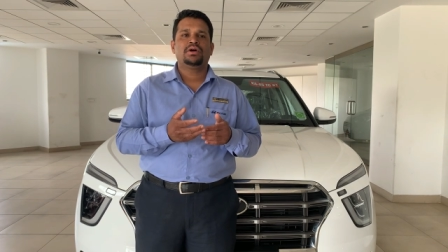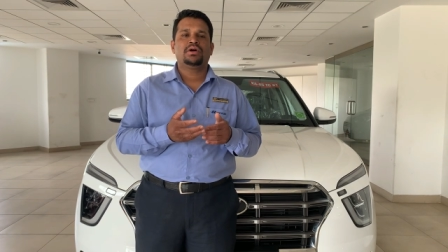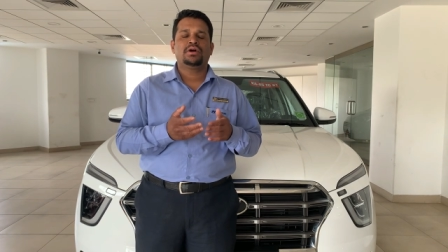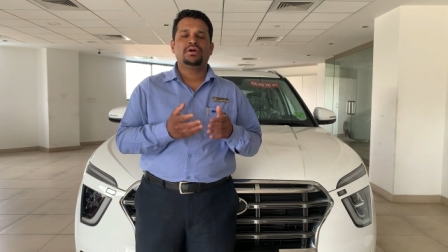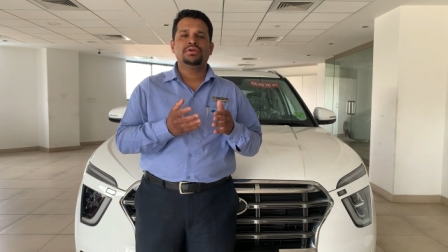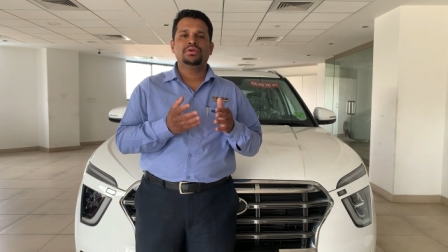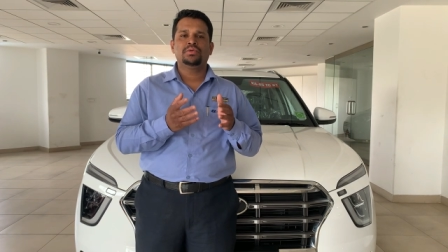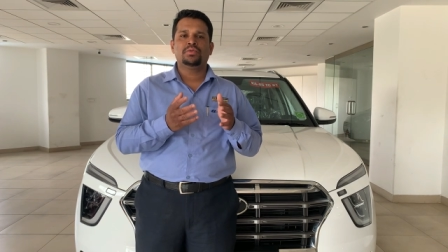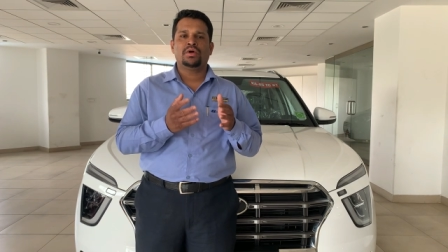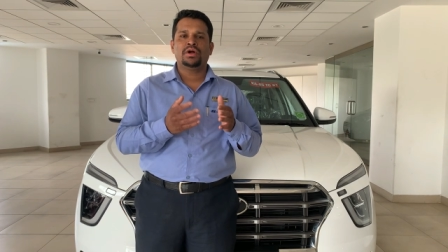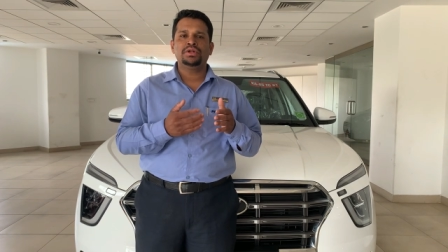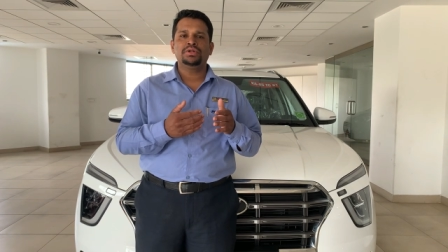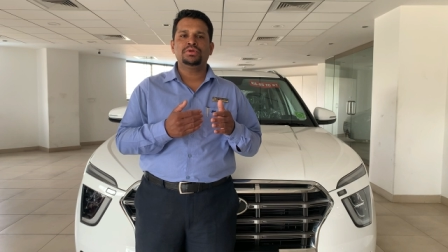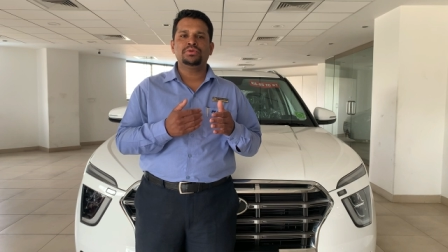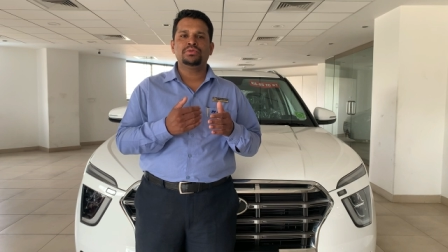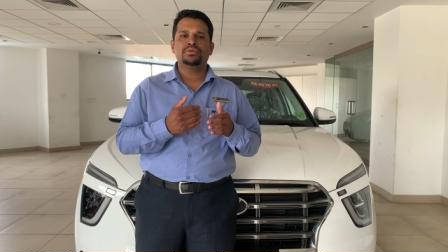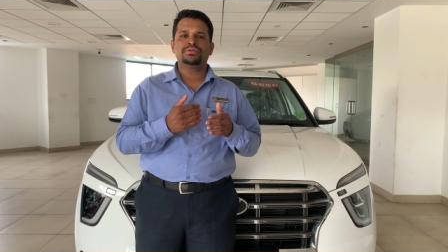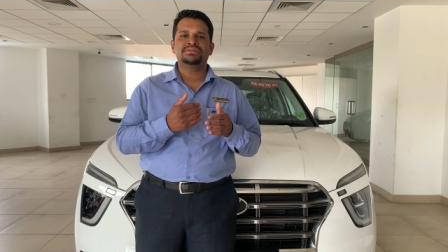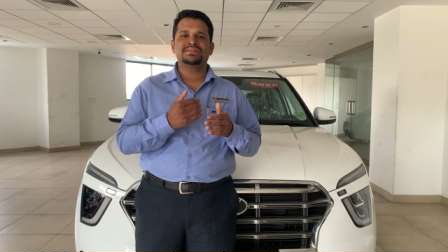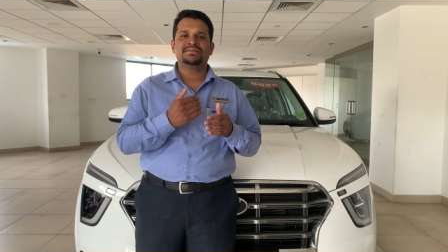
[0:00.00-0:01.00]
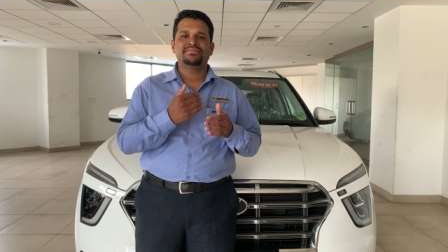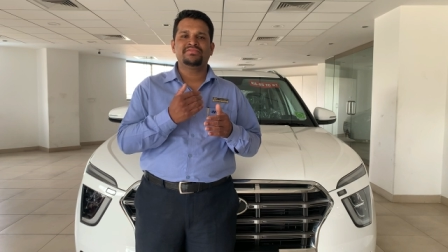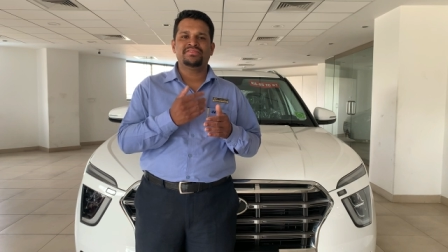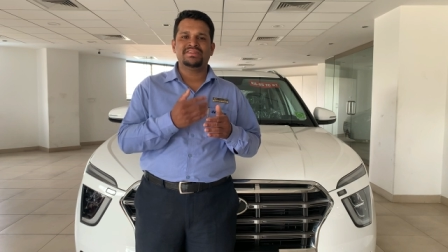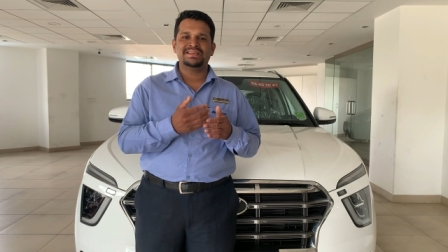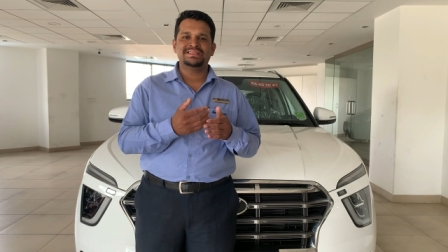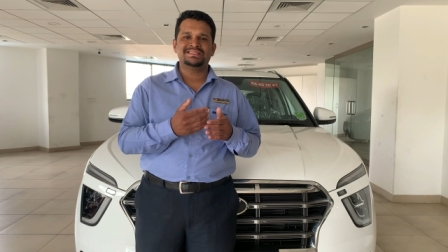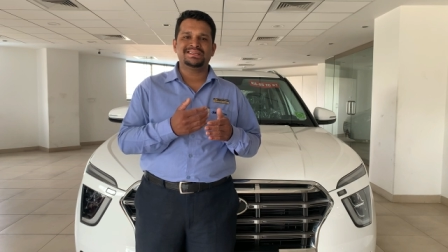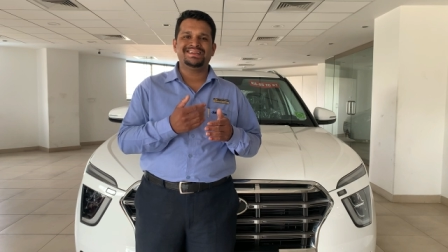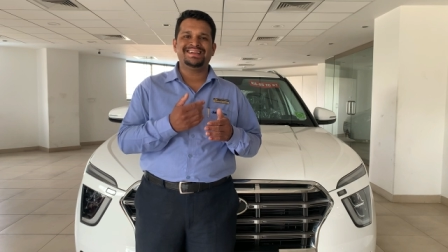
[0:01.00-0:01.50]
or you want to know some
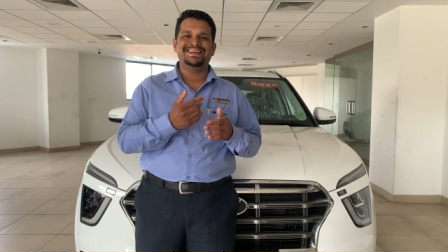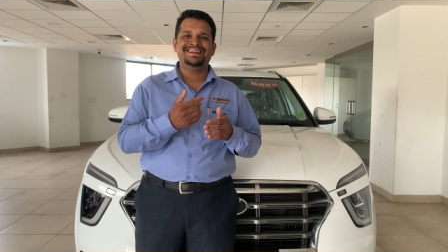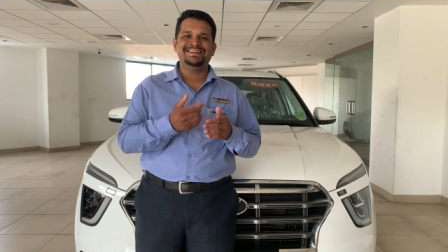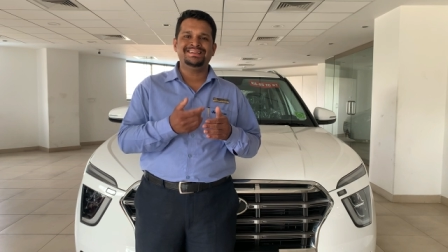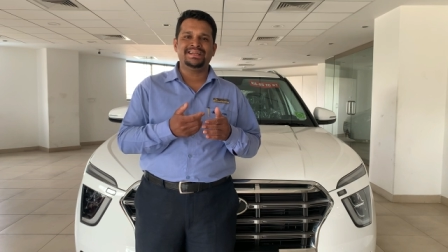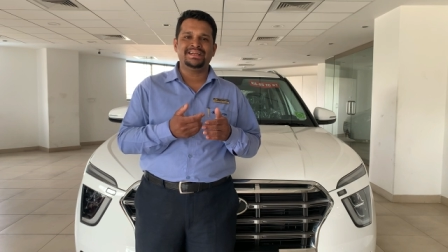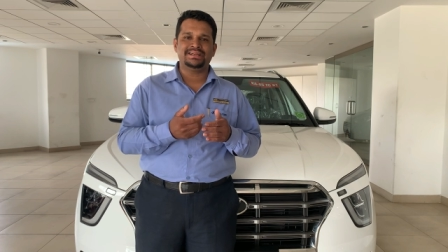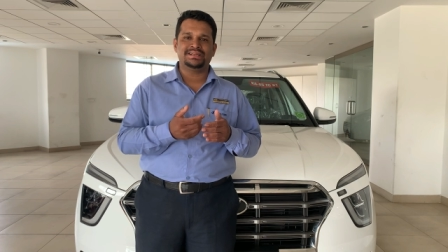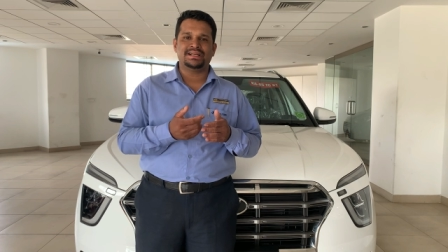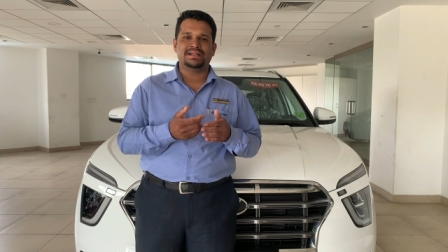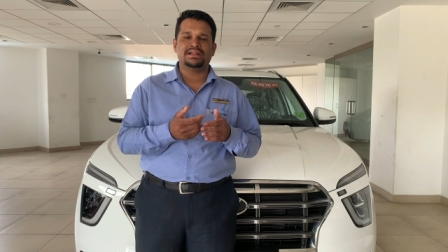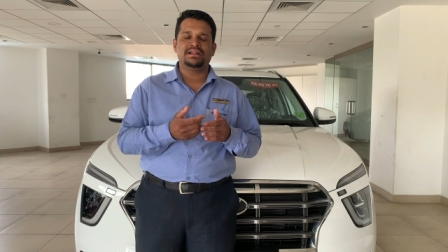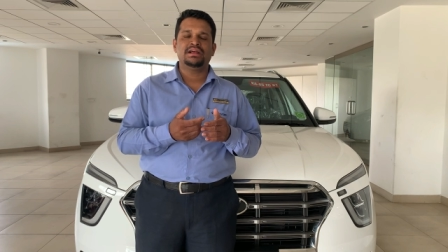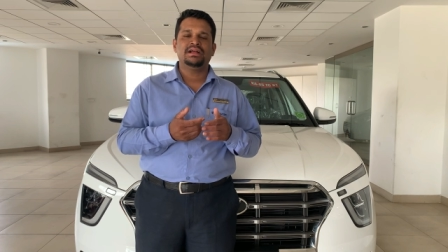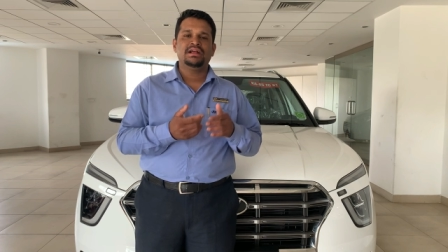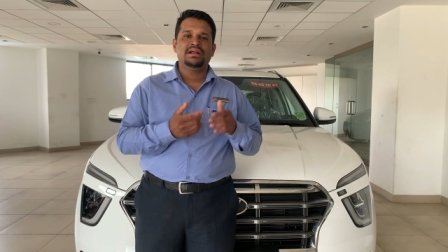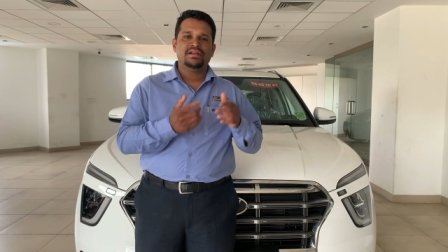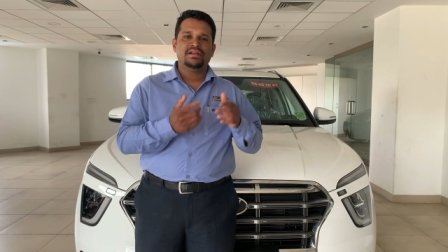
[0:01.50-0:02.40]
feature in detail,